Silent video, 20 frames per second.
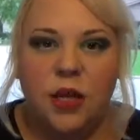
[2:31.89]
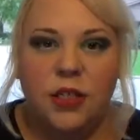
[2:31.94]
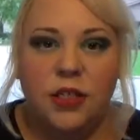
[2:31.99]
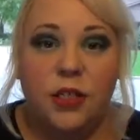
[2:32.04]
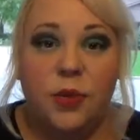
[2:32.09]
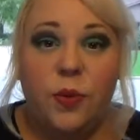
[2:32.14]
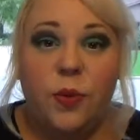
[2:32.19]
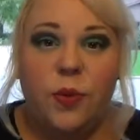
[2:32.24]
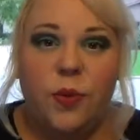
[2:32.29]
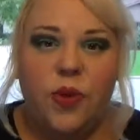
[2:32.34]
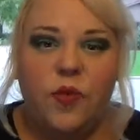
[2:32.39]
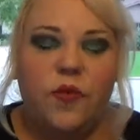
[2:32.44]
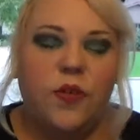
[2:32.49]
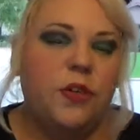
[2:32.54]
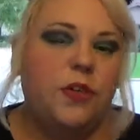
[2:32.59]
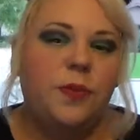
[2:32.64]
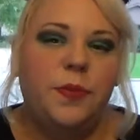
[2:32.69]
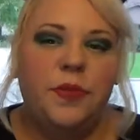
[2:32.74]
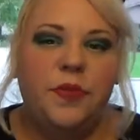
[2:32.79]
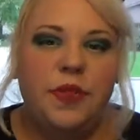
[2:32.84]
So when we
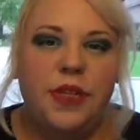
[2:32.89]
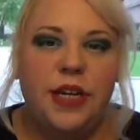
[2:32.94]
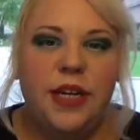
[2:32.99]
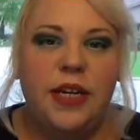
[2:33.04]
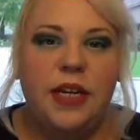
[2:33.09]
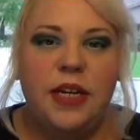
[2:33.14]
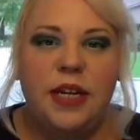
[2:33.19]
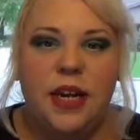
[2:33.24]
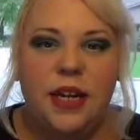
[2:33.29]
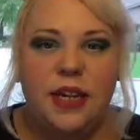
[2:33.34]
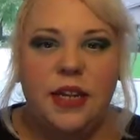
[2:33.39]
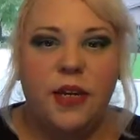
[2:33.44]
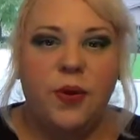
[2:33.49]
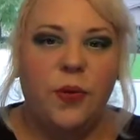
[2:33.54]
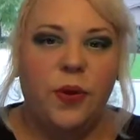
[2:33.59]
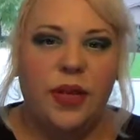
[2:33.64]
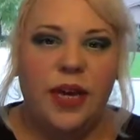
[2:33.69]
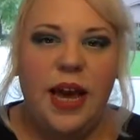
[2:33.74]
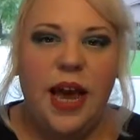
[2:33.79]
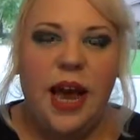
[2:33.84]
first moved in, nothing
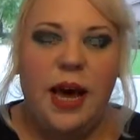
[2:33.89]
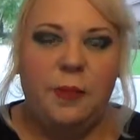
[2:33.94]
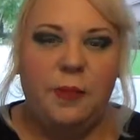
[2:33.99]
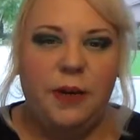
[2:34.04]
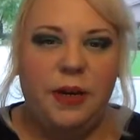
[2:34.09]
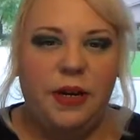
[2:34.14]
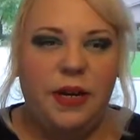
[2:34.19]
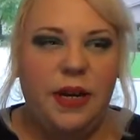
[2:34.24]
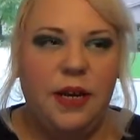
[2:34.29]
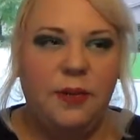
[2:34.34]
really happened.